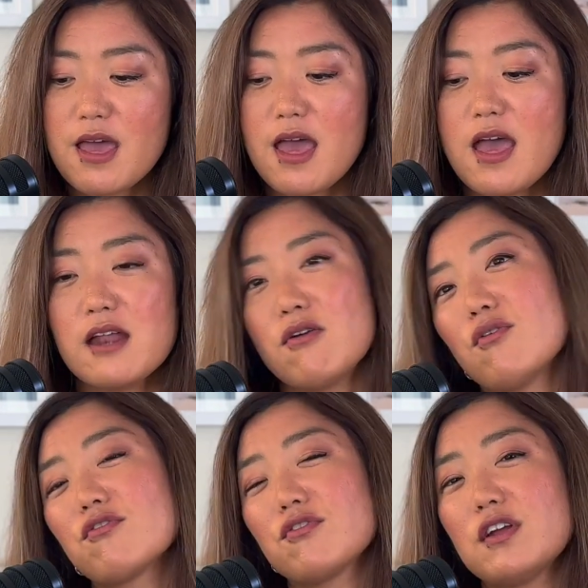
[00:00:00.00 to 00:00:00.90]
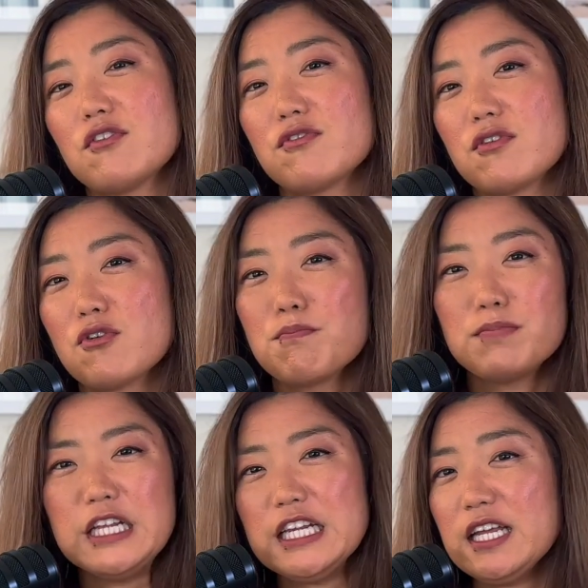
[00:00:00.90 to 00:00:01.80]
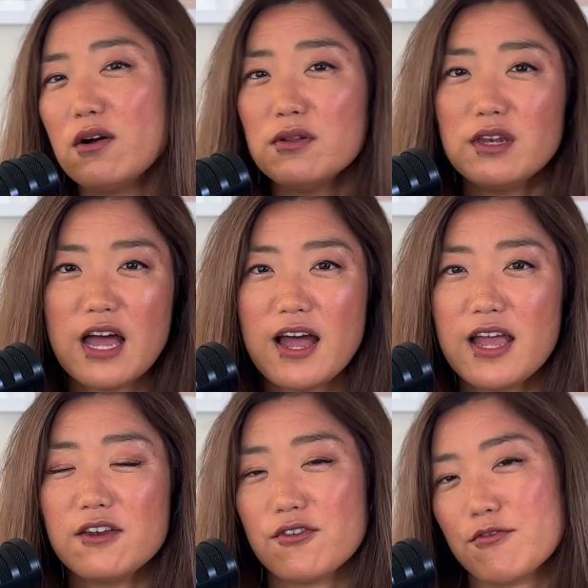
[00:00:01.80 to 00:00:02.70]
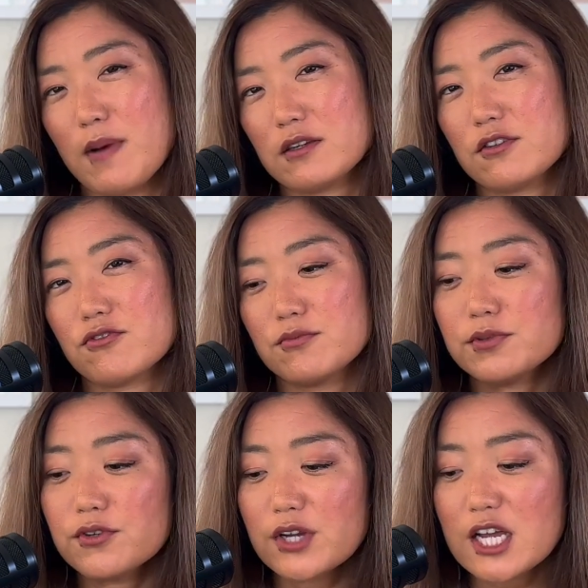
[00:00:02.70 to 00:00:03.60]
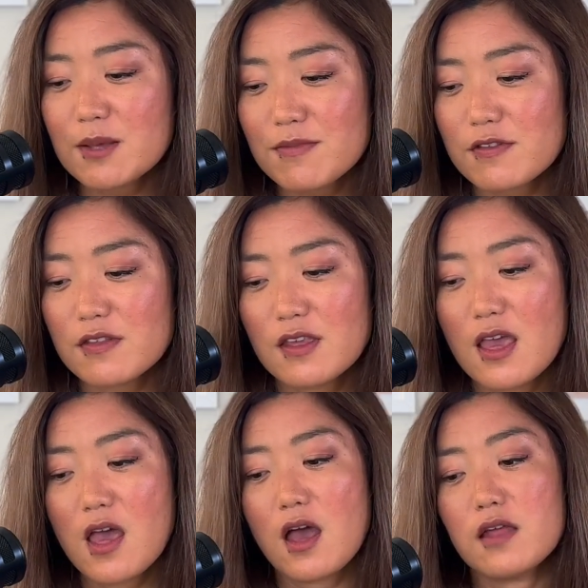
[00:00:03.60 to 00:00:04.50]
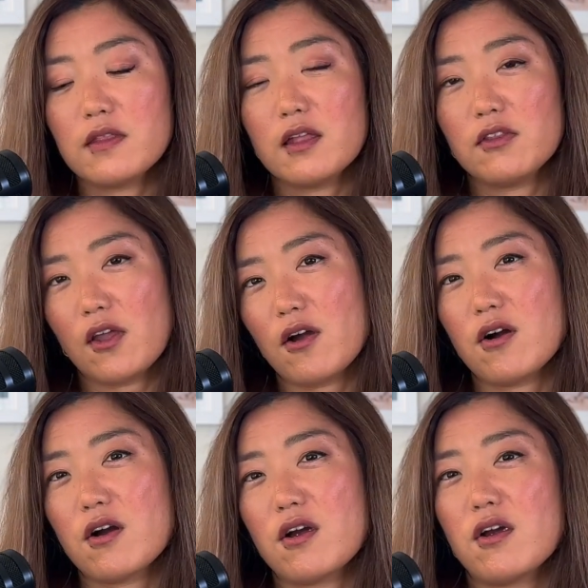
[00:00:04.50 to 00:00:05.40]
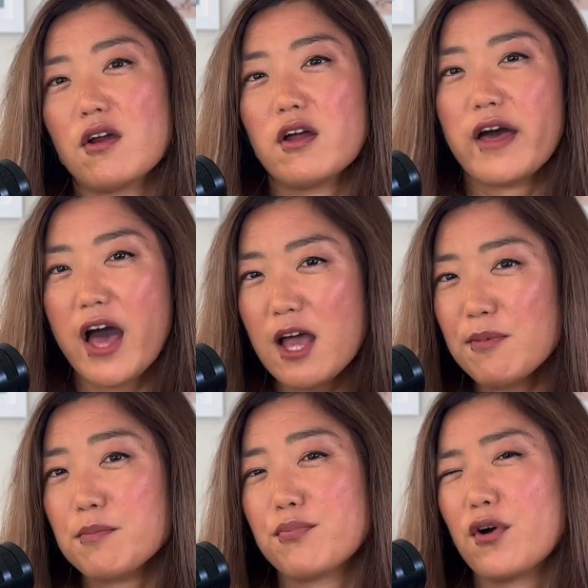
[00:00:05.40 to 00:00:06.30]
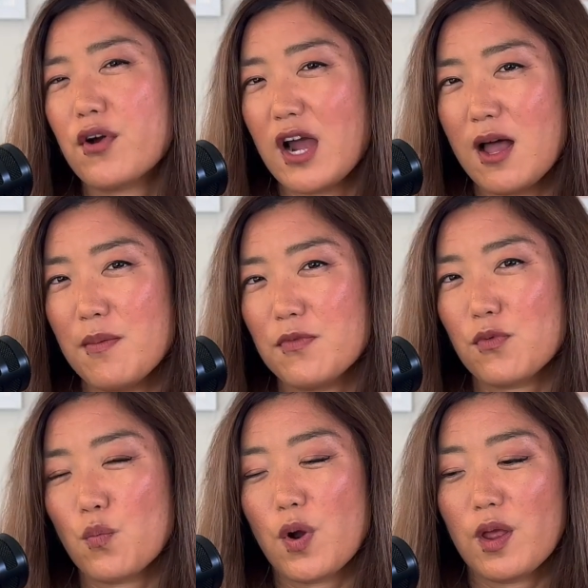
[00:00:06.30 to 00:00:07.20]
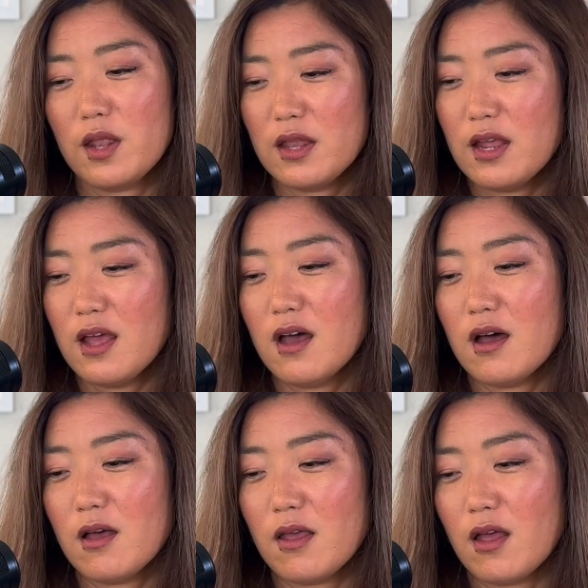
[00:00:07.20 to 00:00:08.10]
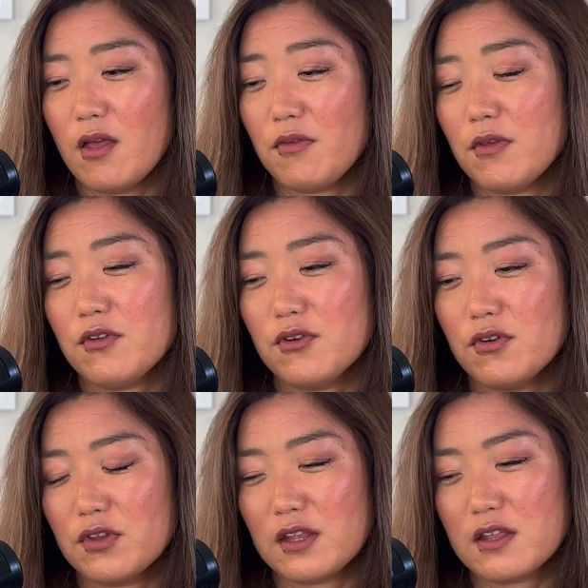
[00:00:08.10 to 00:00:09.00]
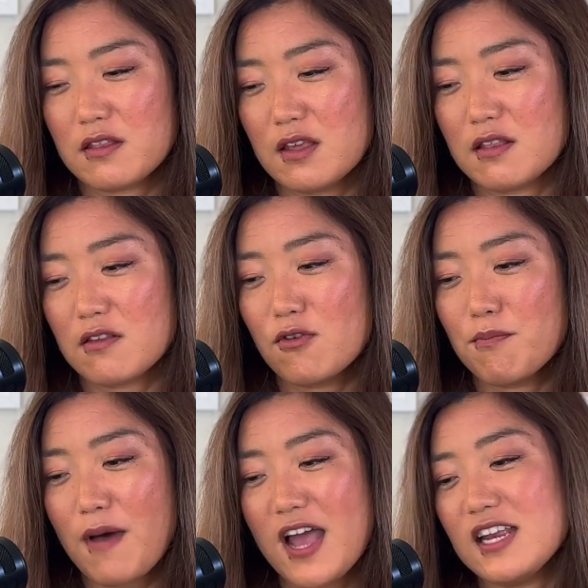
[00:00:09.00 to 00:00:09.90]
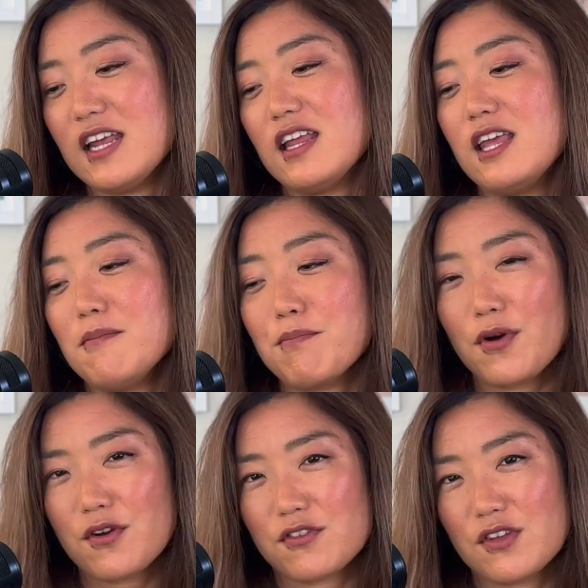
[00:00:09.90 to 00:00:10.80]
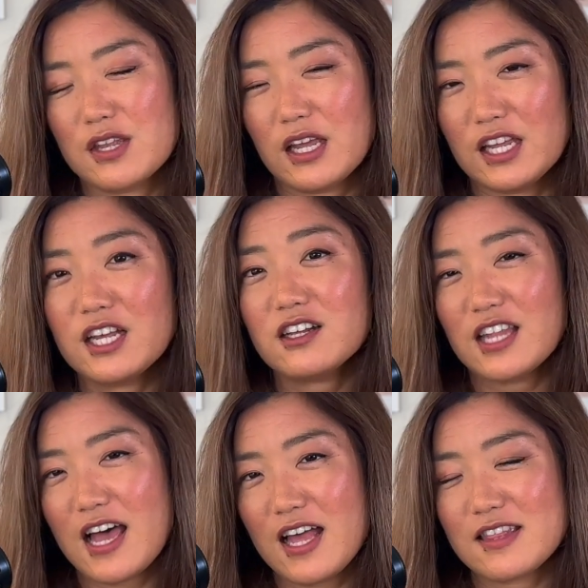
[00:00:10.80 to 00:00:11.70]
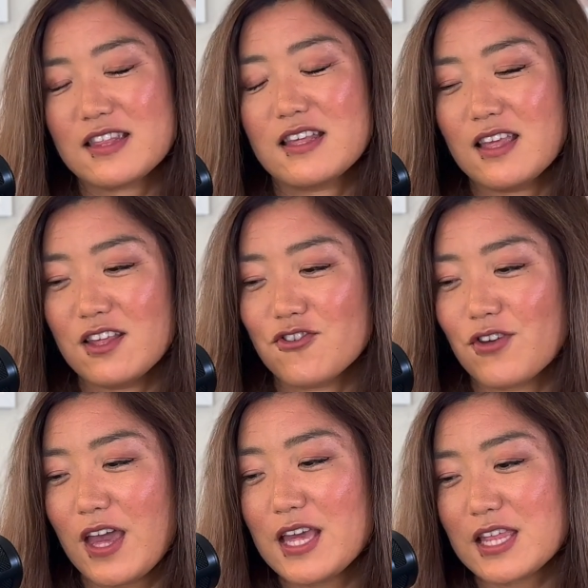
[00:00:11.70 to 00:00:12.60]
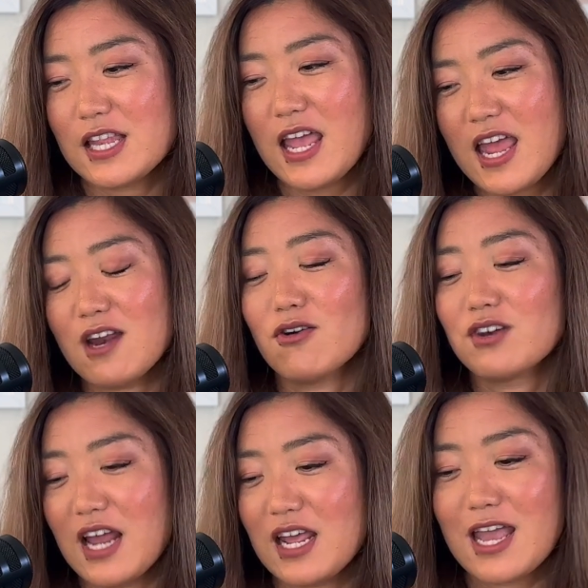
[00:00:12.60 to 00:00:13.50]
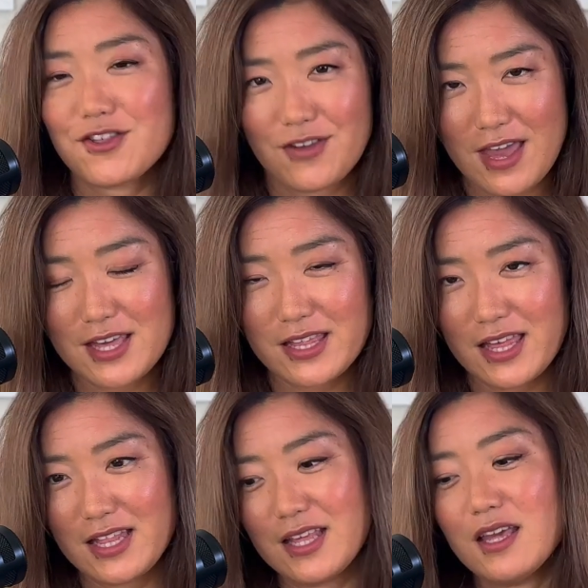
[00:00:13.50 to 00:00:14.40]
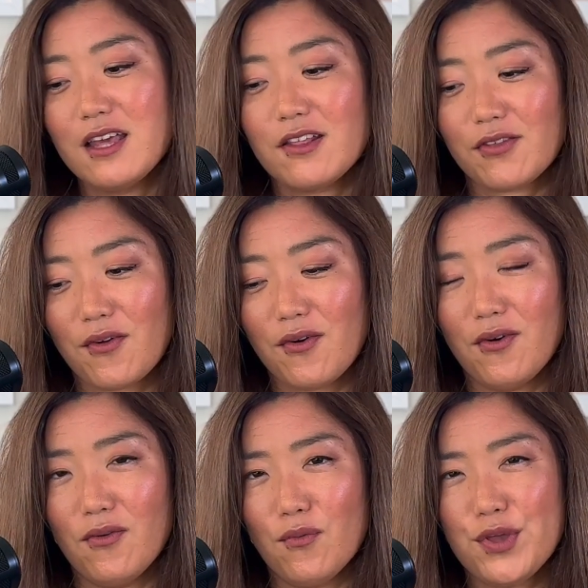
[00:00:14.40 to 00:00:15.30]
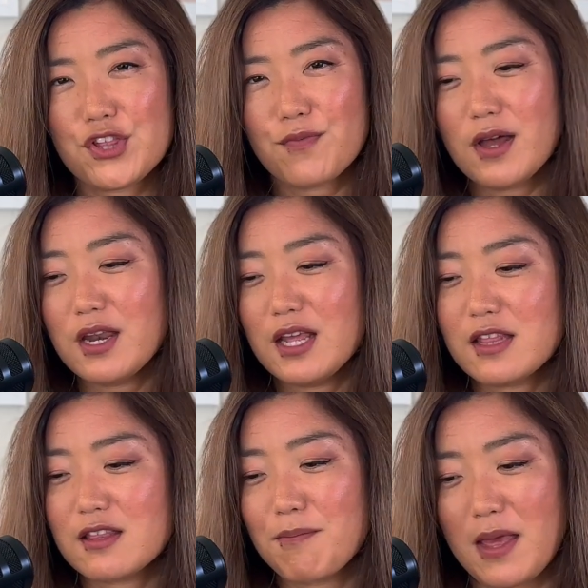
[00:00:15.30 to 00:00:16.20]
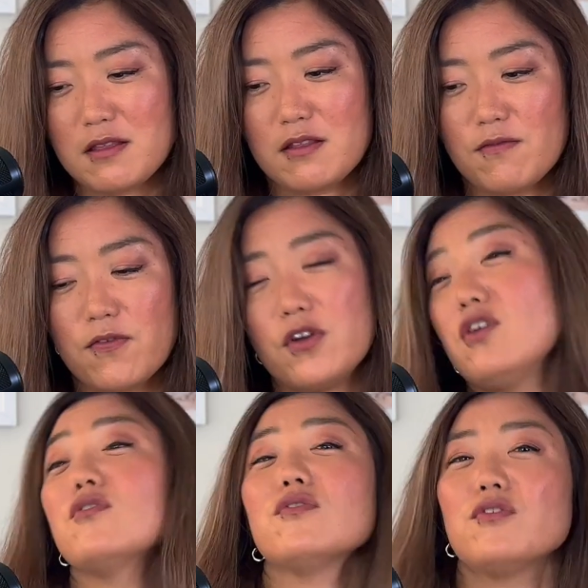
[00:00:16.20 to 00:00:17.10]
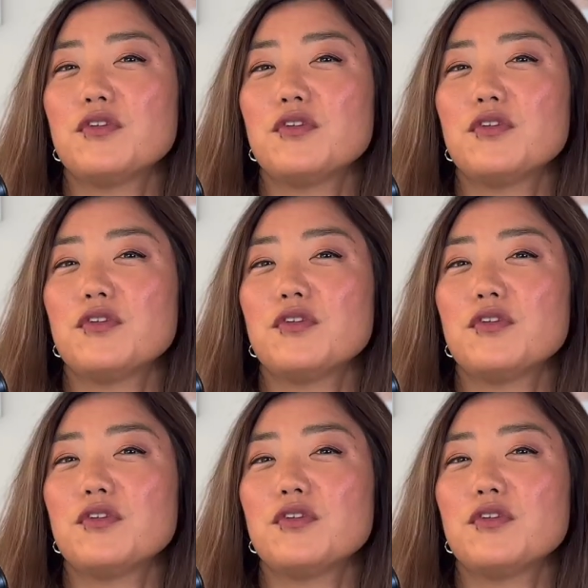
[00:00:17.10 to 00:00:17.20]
And also there's completely online nurse practitioner programs. And then there are hybrid programs when, it's combining in-person, the in-class education and online education. So which one is the best for you?